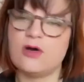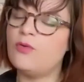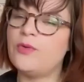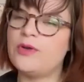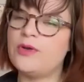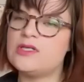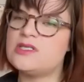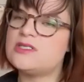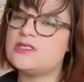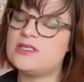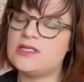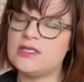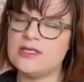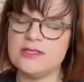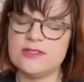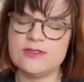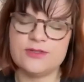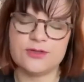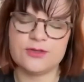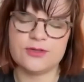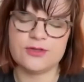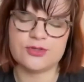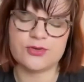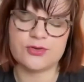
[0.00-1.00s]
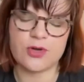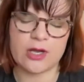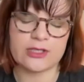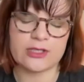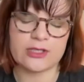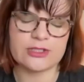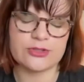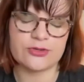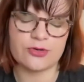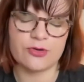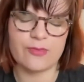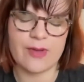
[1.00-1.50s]
always easier to
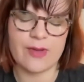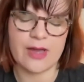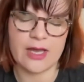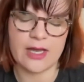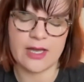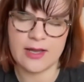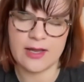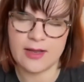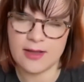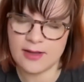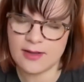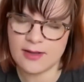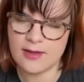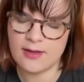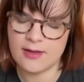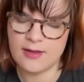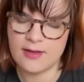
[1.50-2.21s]
answer by,